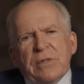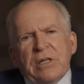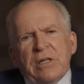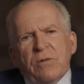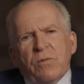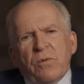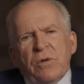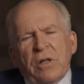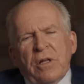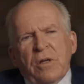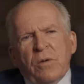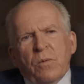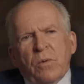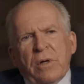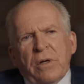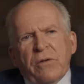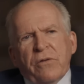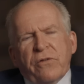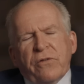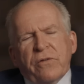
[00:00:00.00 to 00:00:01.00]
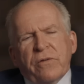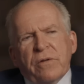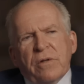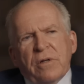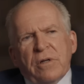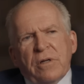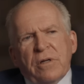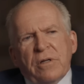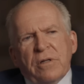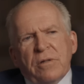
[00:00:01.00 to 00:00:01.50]
it really was
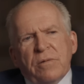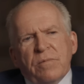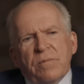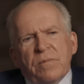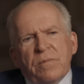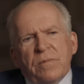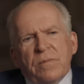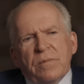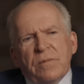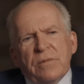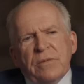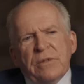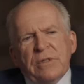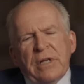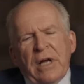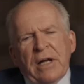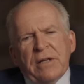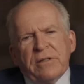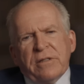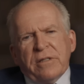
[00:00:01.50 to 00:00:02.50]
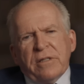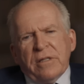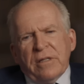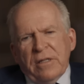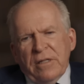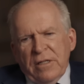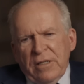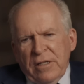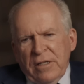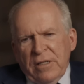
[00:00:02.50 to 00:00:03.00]
not
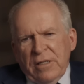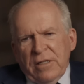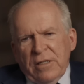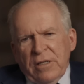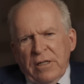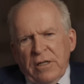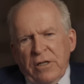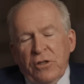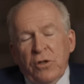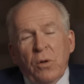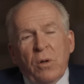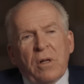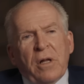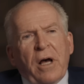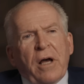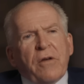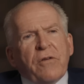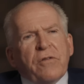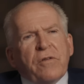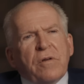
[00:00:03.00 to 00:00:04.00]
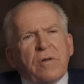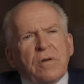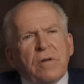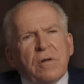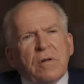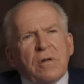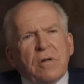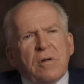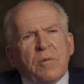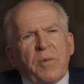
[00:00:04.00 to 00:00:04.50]
utilized
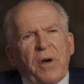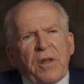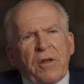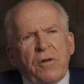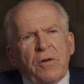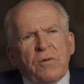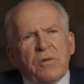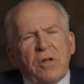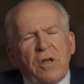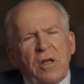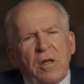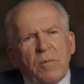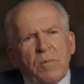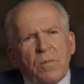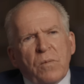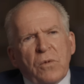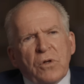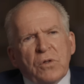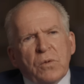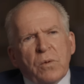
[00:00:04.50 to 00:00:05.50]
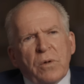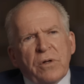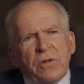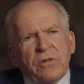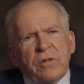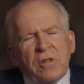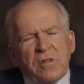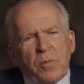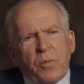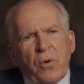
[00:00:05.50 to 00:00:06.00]
by the new team, which
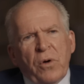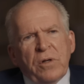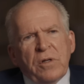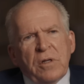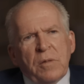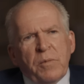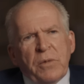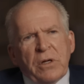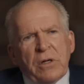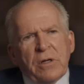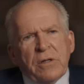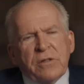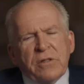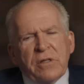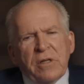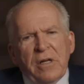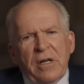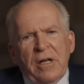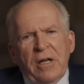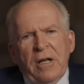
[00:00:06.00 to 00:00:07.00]
was disappointing, because